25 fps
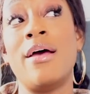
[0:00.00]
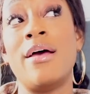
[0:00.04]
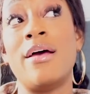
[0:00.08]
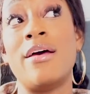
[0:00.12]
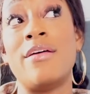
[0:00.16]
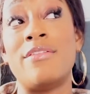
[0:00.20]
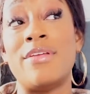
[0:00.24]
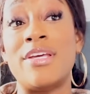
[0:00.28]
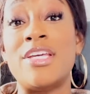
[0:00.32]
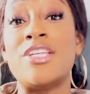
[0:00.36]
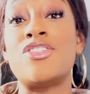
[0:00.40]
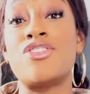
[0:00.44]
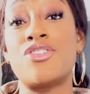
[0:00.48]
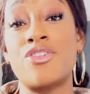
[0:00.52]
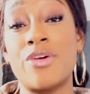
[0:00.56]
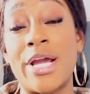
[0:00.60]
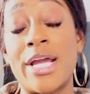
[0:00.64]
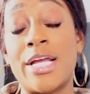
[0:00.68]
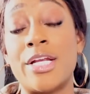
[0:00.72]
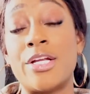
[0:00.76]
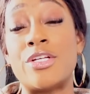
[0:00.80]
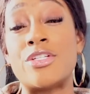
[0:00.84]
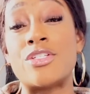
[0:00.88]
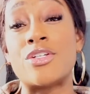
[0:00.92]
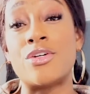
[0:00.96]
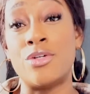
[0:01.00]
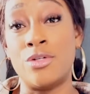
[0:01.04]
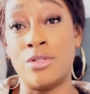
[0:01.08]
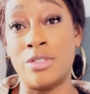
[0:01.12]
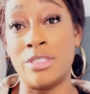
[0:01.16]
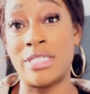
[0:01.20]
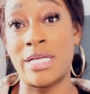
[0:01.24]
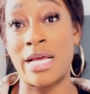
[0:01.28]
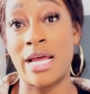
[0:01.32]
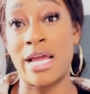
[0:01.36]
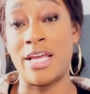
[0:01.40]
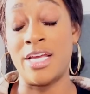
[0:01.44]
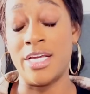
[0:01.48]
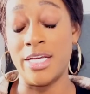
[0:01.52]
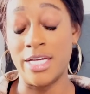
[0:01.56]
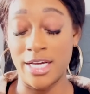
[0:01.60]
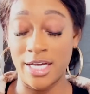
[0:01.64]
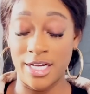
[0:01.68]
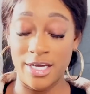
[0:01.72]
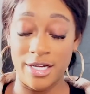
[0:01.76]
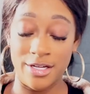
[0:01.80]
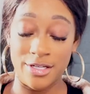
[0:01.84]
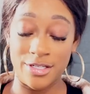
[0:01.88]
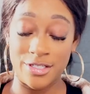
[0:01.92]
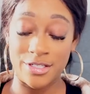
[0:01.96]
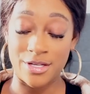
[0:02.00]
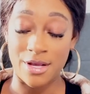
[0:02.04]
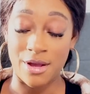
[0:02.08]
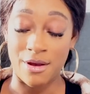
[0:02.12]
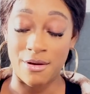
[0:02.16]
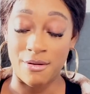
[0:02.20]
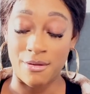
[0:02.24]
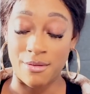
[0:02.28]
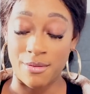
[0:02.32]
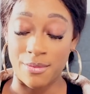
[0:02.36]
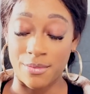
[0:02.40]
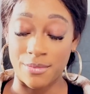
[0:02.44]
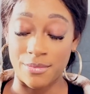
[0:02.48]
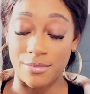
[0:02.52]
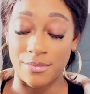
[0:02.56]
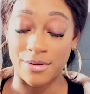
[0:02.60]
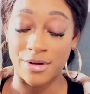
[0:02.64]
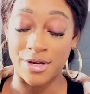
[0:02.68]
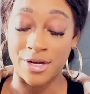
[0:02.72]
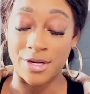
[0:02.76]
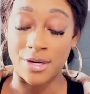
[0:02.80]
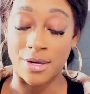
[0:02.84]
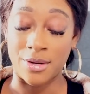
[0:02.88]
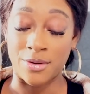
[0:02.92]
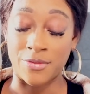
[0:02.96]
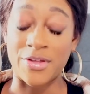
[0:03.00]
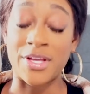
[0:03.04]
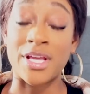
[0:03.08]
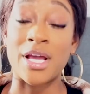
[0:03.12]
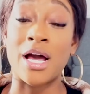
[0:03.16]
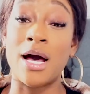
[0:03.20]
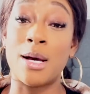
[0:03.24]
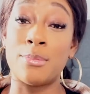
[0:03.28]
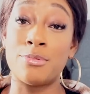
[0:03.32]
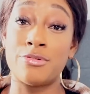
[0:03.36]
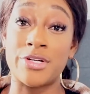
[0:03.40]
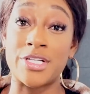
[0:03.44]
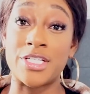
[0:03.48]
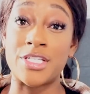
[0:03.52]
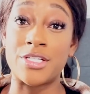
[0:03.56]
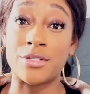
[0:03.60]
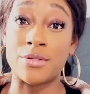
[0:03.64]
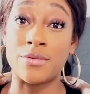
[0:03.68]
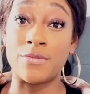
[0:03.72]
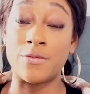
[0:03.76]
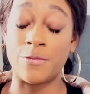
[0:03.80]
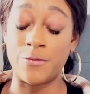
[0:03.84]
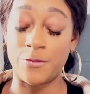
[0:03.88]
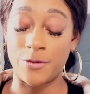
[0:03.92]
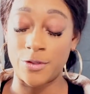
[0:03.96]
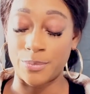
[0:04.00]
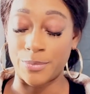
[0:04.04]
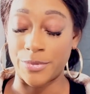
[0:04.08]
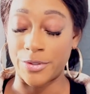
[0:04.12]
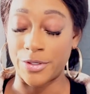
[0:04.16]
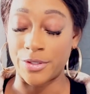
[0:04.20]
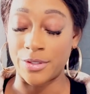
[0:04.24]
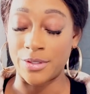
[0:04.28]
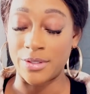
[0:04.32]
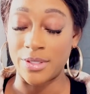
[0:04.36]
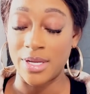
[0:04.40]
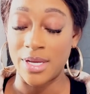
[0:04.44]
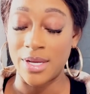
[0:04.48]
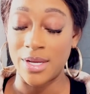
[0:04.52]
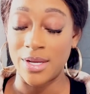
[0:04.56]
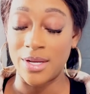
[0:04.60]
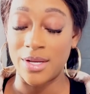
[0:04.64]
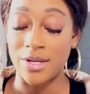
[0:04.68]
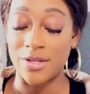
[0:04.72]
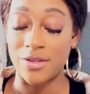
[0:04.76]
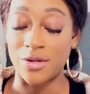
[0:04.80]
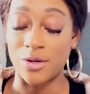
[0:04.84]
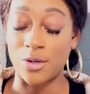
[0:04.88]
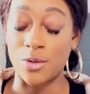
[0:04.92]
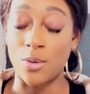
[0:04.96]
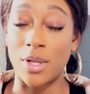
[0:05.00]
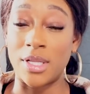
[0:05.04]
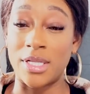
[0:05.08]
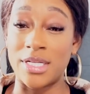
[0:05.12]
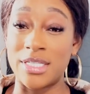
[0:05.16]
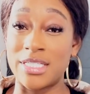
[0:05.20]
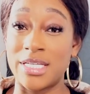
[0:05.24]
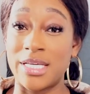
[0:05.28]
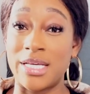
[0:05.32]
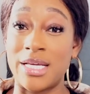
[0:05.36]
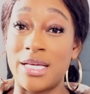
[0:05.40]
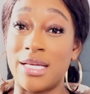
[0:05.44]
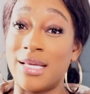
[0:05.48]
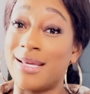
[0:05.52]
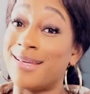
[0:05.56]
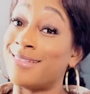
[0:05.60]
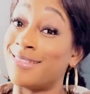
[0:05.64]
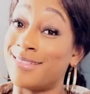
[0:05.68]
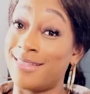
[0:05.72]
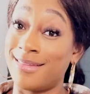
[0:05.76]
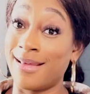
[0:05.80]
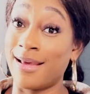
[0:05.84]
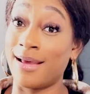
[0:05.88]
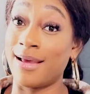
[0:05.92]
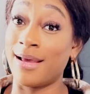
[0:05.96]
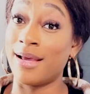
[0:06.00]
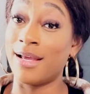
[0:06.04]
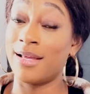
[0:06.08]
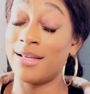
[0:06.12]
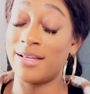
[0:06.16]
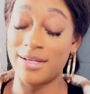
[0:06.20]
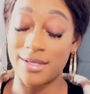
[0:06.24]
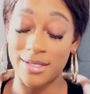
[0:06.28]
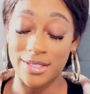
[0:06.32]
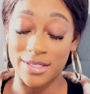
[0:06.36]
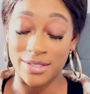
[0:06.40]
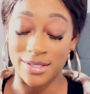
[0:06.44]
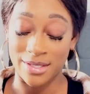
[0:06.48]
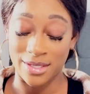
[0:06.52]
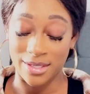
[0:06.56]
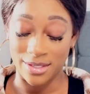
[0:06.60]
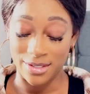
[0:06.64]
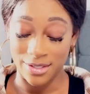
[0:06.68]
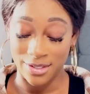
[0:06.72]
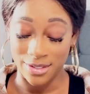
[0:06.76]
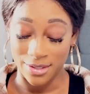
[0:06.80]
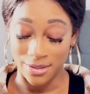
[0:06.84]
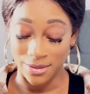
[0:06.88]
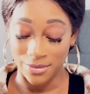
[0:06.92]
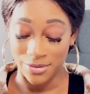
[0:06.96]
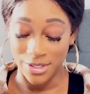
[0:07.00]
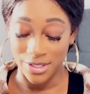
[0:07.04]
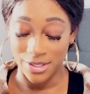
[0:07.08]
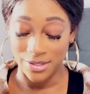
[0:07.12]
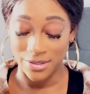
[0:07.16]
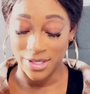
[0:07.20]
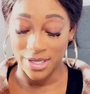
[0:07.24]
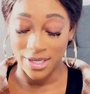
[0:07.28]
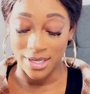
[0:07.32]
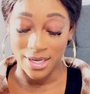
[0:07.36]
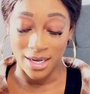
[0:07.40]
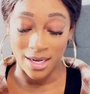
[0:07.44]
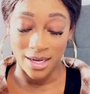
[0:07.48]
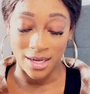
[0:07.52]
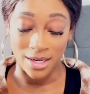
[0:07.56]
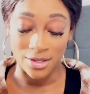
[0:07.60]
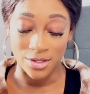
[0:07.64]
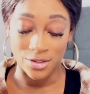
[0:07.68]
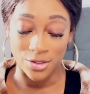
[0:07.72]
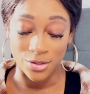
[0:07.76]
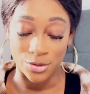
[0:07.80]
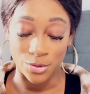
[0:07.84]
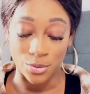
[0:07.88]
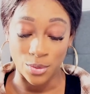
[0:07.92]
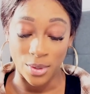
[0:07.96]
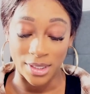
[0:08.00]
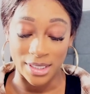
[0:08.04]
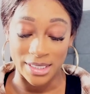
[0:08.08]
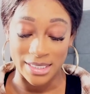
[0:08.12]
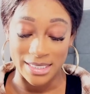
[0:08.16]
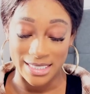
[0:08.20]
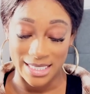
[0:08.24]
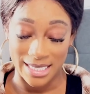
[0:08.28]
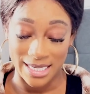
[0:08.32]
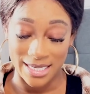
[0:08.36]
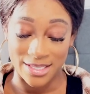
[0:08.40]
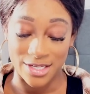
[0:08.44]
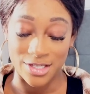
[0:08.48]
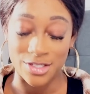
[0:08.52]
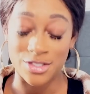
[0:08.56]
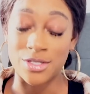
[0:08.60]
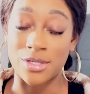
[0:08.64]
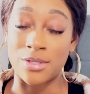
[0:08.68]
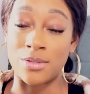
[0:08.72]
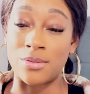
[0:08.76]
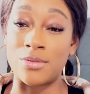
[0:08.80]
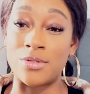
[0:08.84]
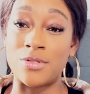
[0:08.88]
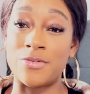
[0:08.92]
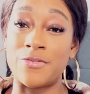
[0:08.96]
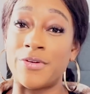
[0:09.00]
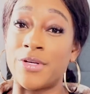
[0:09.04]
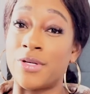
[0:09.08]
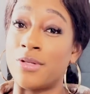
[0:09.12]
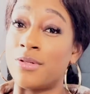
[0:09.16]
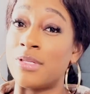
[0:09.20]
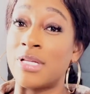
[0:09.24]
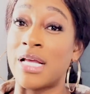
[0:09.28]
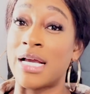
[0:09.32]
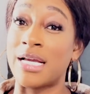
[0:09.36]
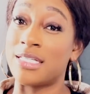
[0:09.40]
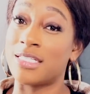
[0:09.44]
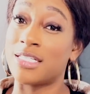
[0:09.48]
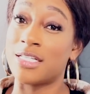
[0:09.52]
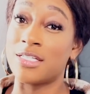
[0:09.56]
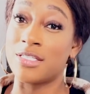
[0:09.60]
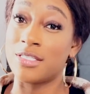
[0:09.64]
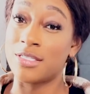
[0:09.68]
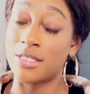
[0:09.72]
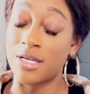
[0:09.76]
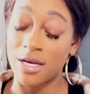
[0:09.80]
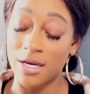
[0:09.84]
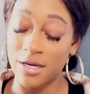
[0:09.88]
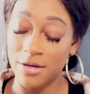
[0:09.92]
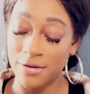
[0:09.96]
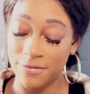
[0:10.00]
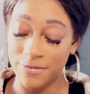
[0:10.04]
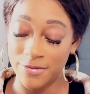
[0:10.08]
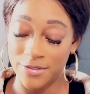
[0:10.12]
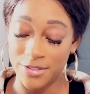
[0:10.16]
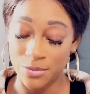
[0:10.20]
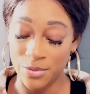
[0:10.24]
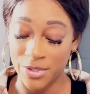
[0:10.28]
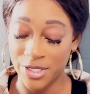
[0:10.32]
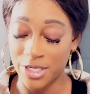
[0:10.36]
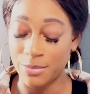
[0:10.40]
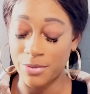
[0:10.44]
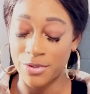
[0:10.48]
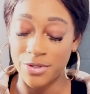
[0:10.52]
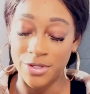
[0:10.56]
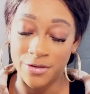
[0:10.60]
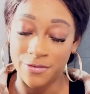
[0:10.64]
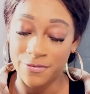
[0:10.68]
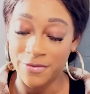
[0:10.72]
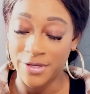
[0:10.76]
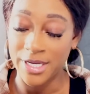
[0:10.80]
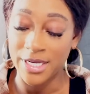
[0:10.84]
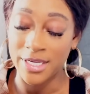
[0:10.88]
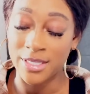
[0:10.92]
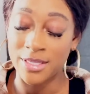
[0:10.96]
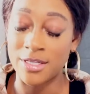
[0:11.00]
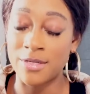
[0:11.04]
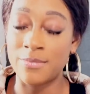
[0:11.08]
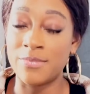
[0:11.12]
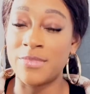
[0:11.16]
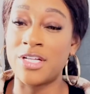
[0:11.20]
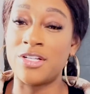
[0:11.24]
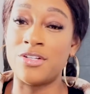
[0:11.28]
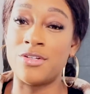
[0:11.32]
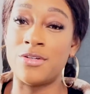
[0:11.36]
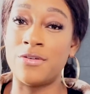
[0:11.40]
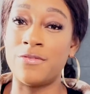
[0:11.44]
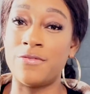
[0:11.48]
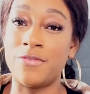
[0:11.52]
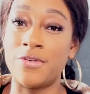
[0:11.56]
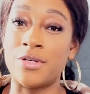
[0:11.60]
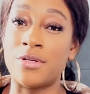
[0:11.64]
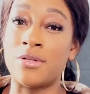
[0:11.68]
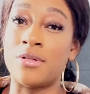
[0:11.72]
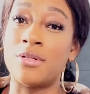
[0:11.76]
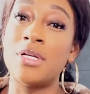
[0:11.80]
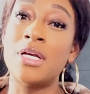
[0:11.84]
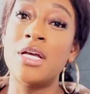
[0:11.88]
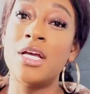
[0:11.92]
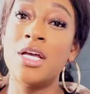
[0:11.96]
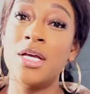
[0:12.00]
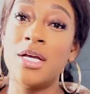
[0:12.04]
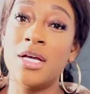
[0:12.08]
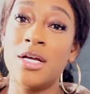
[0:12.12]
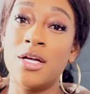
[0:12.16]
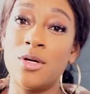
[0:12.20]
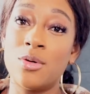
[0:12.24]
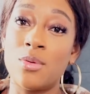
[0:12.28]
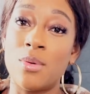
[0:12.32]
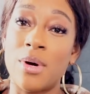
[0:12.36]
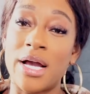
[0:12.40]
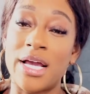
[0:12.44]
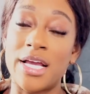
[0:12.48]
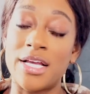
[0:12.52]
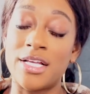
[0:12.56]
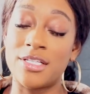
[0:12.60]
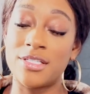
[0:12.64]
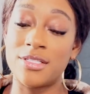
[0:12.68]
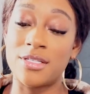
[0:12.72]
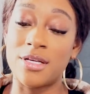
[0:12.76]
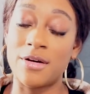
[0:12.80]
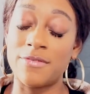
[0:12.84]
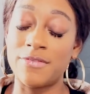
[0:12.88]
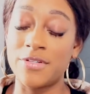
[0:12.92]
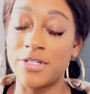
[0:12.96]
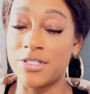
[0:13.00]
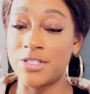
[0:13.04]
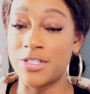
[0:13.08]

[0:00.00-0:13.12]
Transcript: these trainers all day. So, you know, they are pretty comfortable. The quality is there. They are good quality. The soles feel nice and soft. When you put your feet in them, they do feel quite soft and